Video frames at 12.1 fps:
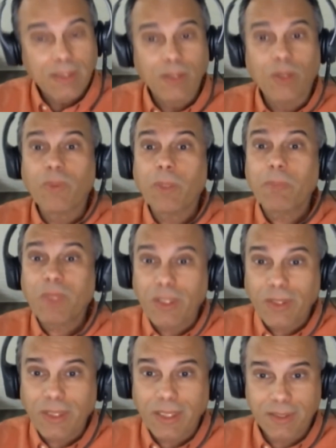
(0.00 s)
There are
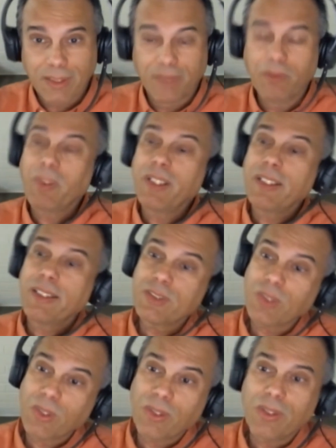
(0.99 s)
reptilians. Everybody
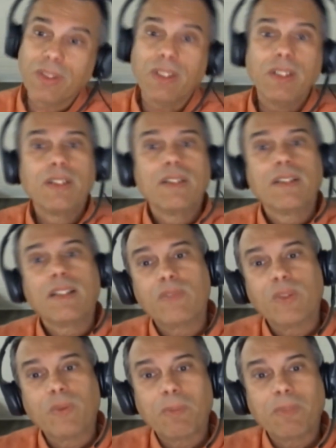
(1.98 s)
has heard of
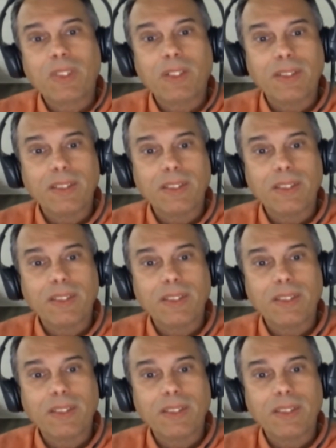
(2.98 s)
the reptilians.